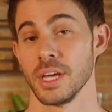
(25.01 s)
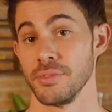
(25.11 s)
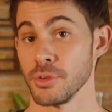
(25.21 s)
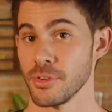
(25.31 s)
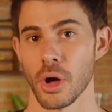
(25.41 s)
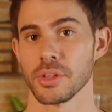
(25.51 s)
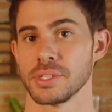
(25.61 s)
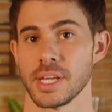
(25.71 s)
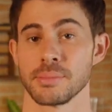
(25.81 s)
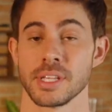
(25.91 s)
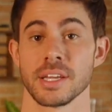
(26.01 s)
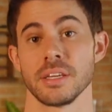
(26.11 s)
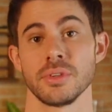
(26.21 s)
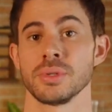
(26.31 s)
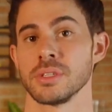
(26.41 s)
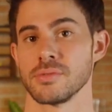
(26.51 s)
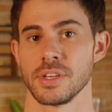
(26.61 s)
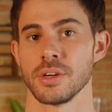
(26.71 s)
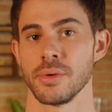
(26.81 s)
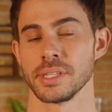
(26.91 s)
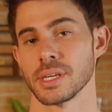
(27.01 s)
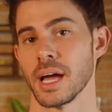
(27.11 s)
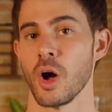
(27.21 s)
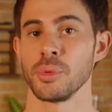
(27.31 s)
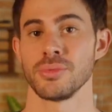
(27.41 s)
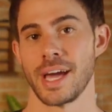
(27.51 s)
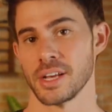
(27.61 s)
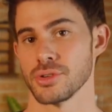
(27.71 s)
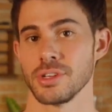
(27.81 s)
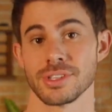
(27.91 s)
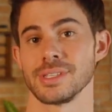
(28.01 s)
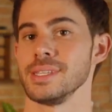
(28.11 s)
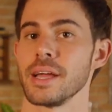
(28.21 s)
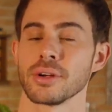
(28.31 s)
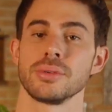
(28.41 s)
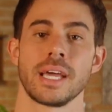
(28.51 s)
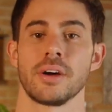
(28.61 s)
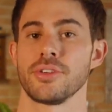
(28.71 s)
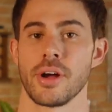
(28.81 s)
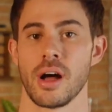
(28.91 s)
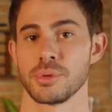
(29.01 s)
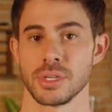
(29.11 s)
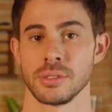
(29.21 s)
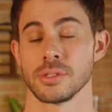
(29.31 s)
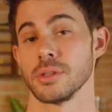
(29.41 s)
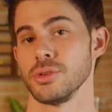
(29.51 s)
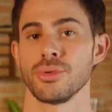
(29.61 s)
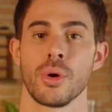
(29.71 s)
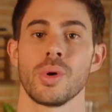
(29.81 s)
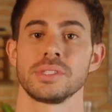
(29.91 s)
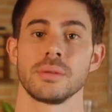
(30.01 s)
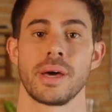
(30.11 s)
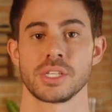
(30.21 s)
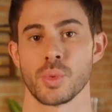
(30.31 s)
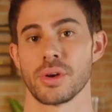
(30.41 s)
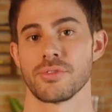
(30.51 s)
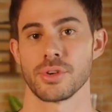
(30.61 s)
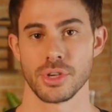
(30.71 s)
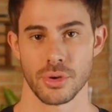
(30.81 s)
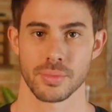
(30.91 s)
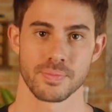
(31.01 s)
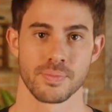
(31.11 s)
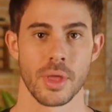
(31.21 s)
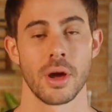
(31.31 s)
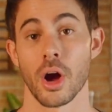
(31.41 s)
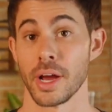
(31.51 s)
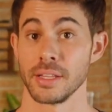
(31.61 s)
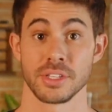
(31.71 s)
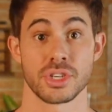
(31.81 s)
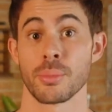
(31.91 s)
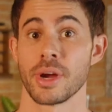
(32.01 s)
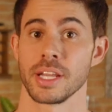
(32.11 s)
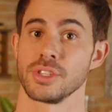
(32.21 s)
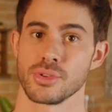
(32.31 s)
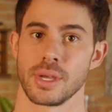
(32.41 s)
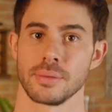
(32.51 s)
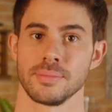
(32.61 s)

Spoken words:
If you follow the steps that I give you in this video, it's gonna help you naturally just narrow down your options so that you know what's the best one for you. All right, let's jump right into it.